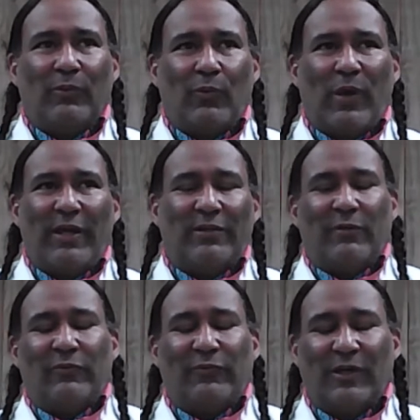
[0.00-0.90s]

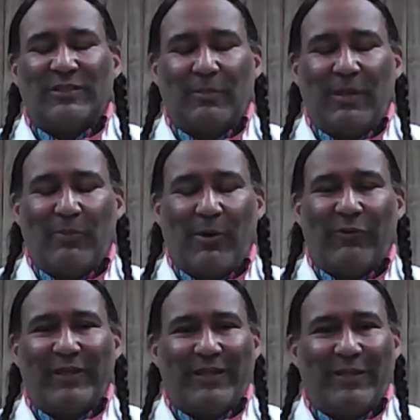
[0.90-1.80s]
waited for us to be
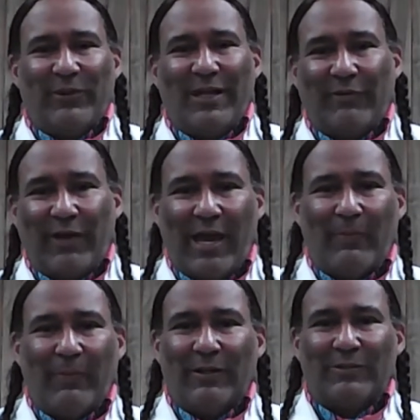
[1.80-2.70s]
perfect, it would never
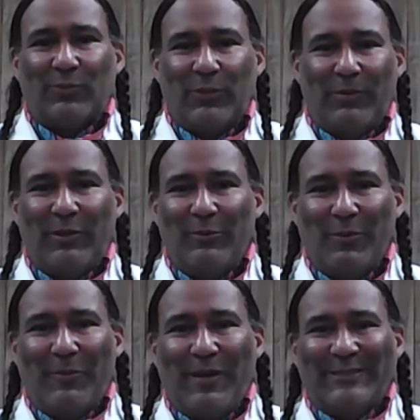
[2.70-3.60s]
happen, because we're human
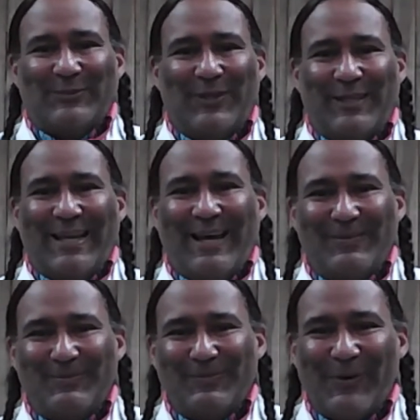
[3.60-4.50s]
beings. We're not
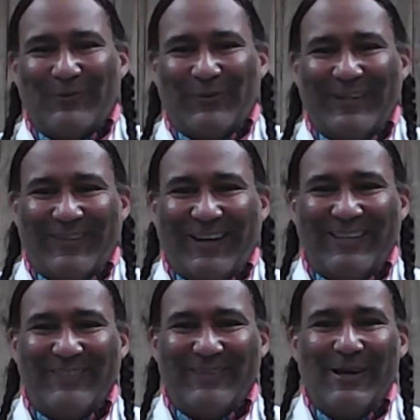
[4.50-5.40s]
perfect, right?
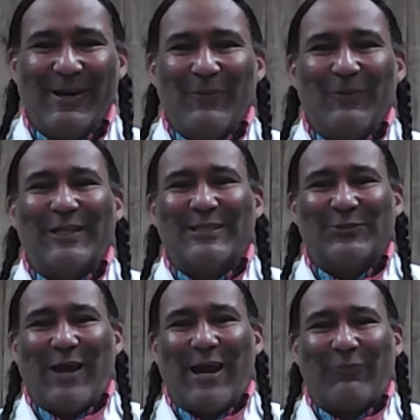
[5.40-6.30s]
We can
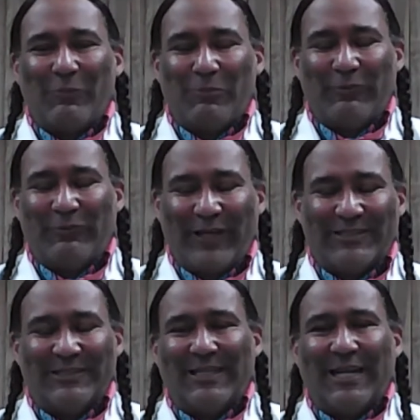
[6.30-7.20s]
strive for
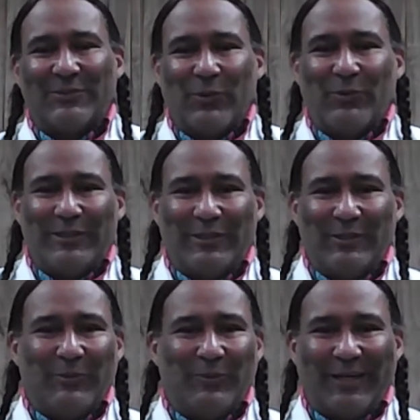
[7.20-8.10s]
perfection, and that's what we
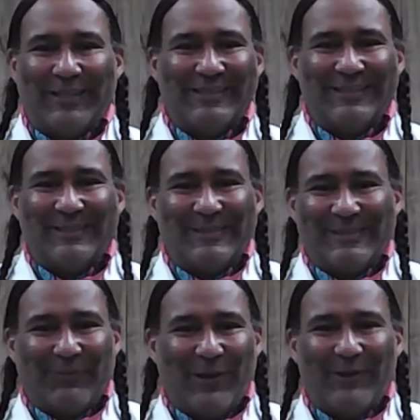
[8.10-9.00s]
do. But
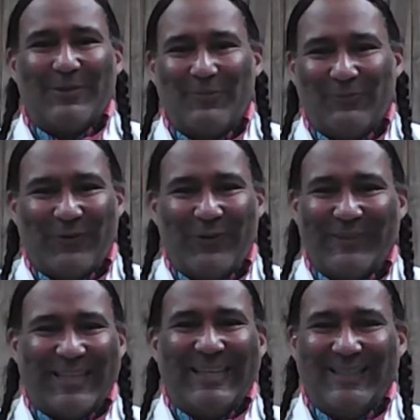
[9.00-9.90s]
to wait for
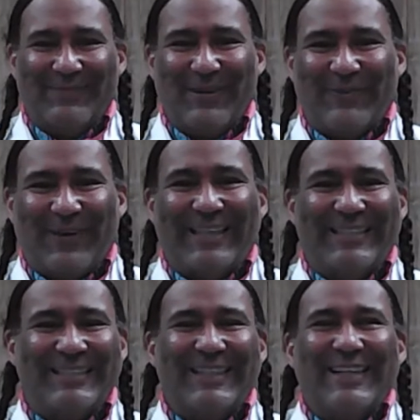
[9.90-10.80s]
everything to be right,
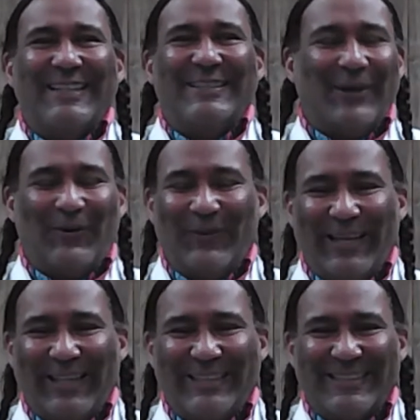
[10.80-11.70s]
don't
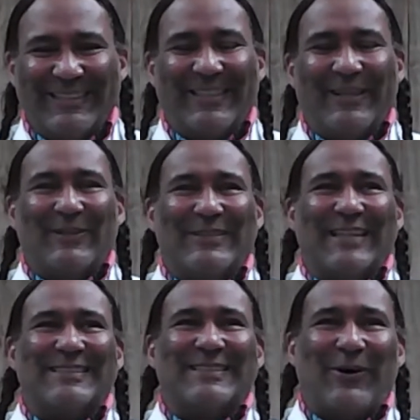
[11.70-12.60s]
wait.
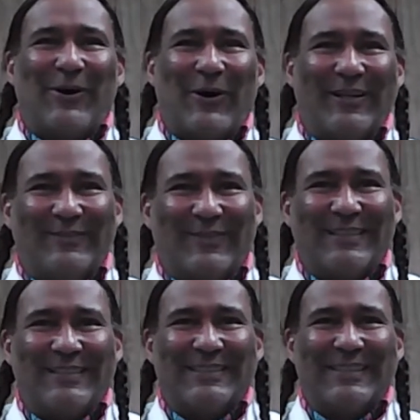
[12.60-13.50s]
That's the hard
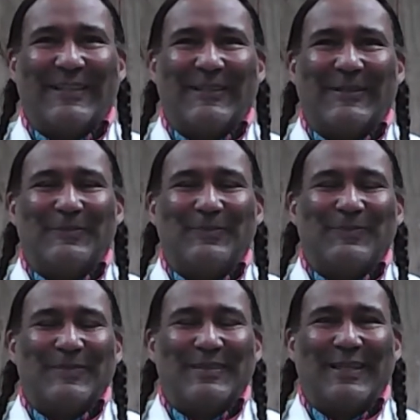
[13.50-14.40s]
advice.
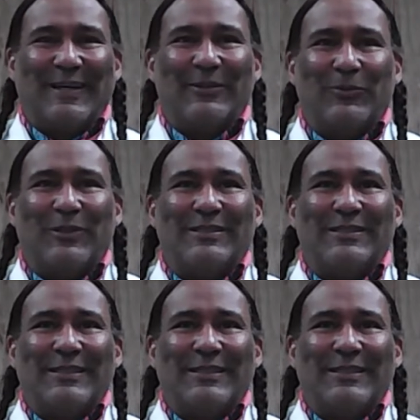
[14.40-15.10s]
The other one